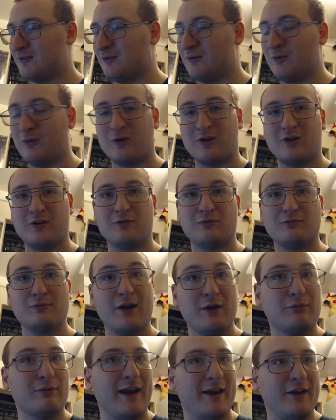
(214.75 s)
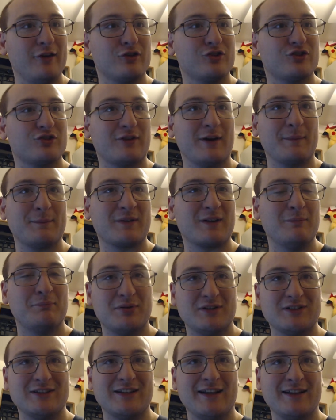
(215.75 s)
Or rewrite your script
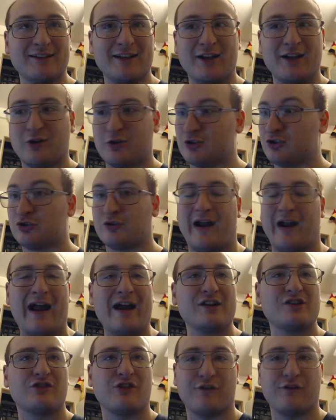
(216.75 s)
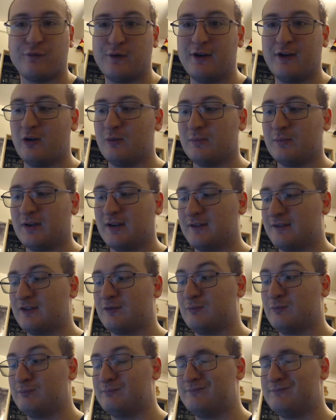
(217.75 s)
completely or trash the film, because this